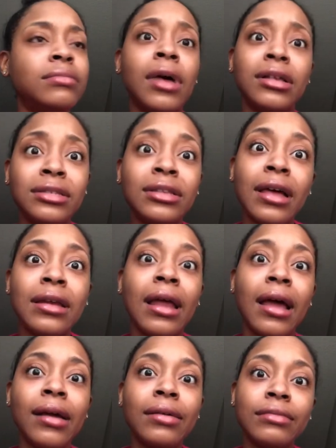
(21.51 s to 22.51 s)
a
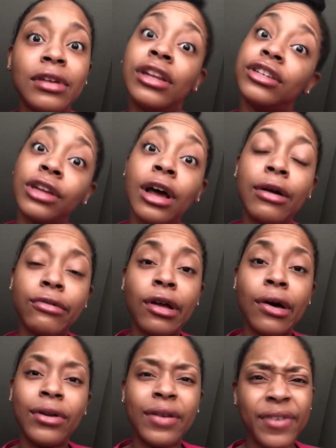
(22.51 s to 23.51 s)
Sunday, and as y'all
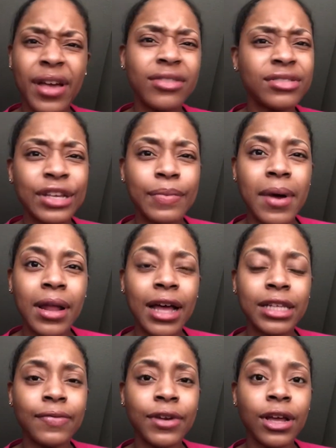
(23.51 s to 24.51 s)
know, and if y'all seen my
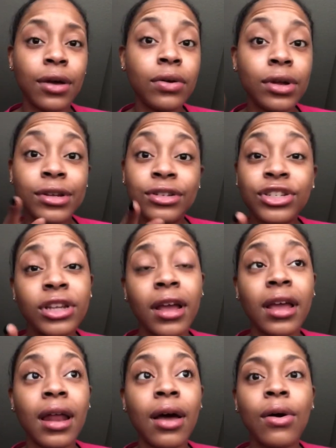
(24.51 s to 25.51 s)
last video,
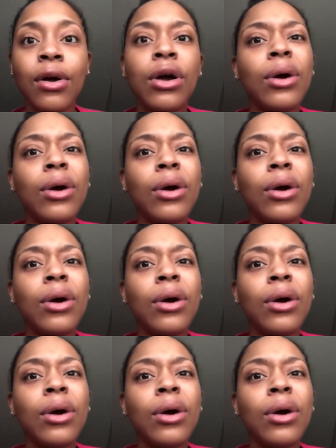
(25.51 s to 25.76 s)
check it out.